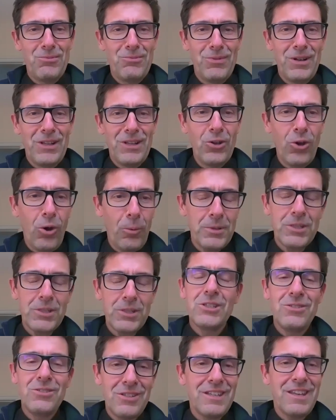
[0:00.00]
when the
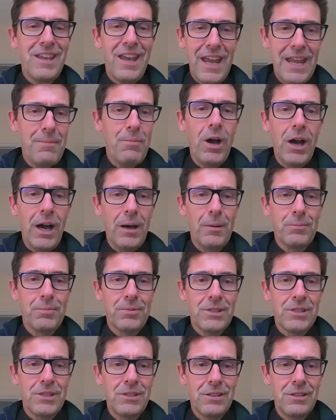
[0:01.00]
opportunity came up
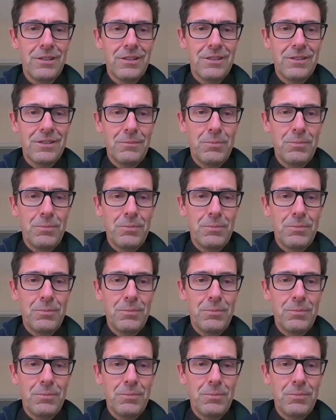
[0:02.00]
to